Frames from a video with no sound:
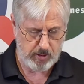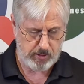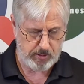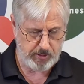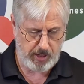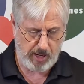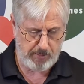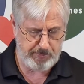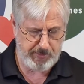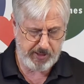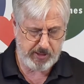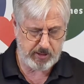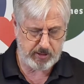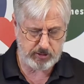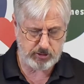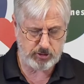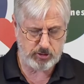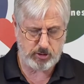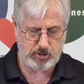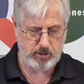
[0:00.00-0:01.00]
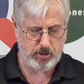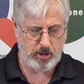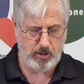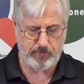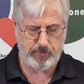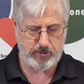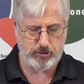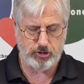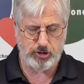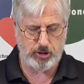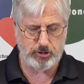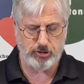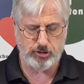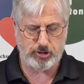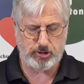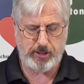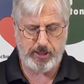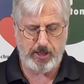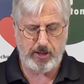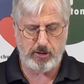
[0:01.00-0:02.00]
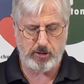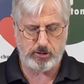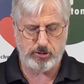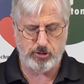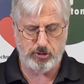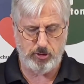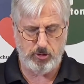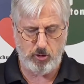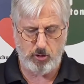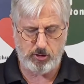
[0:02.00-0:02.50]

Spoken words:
not because of the judge's character